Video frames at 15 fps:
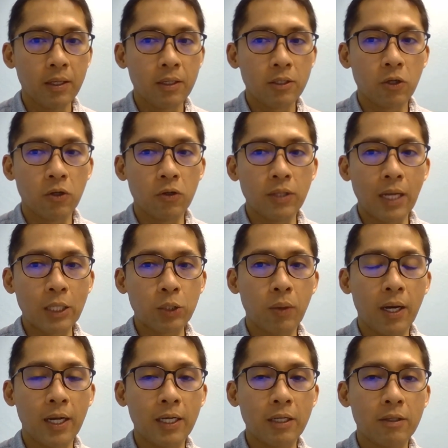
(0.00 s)
So that's
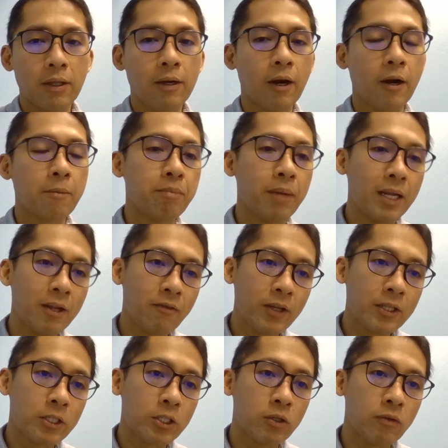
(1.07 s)
why there are
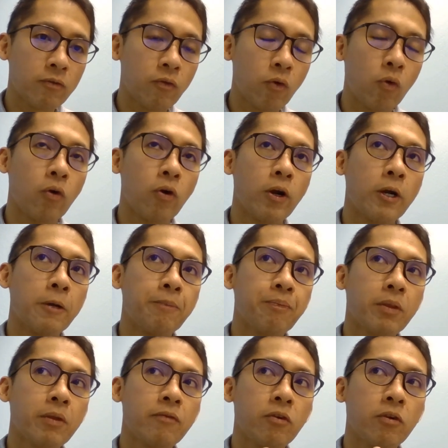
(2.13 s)
benefits for
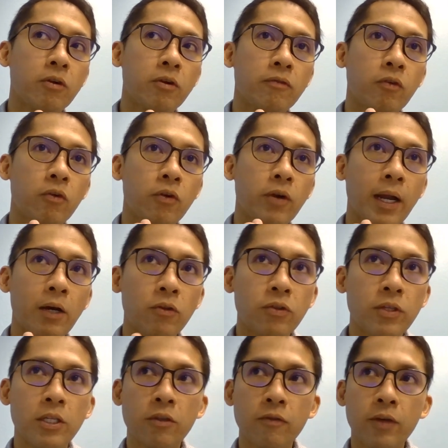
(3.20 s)
for for
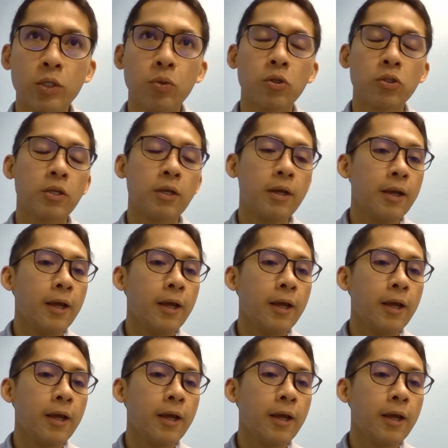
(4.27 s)
healthy individuals